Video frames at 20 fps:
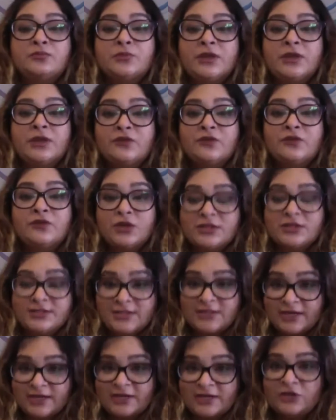If you
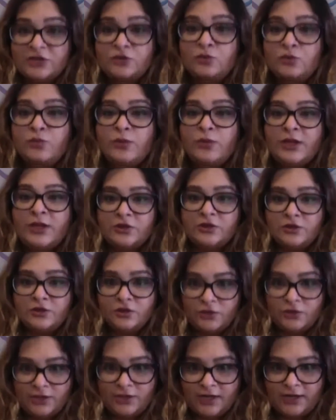understand where you're
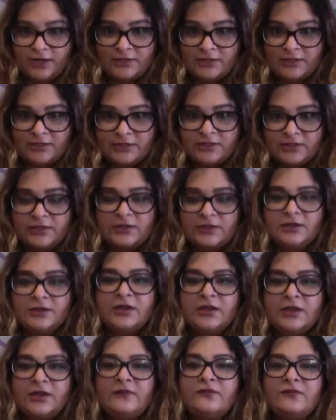good at,
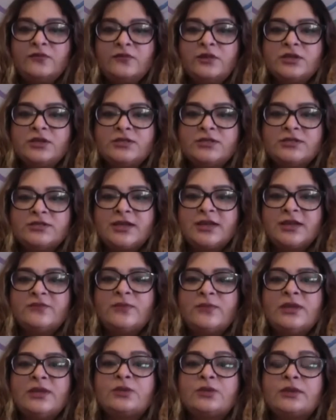if you
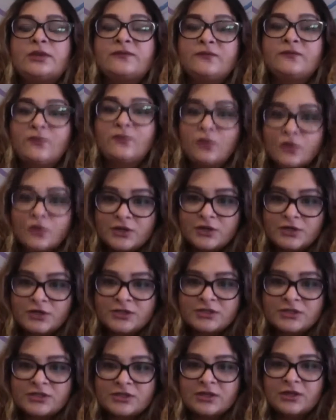understand where you can
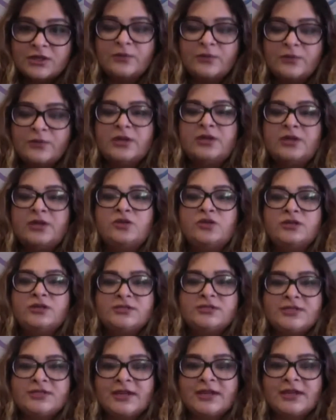focus, you
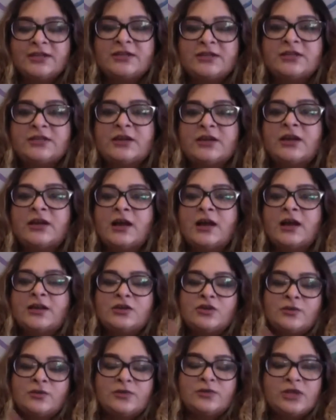understand, are
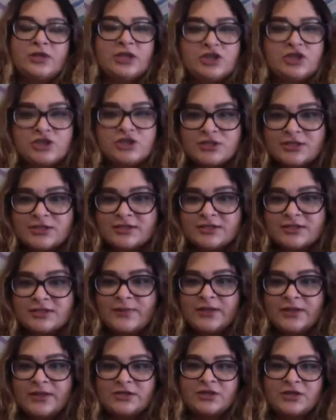your communication skills
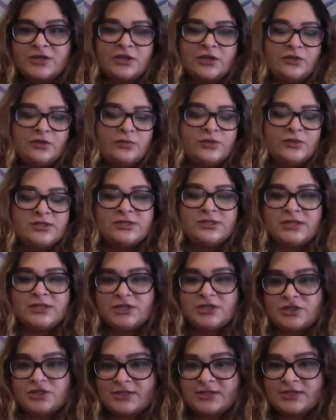better? Are your
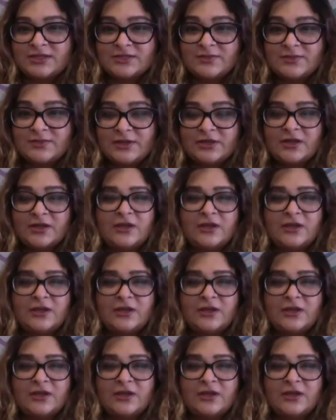presentation skills better?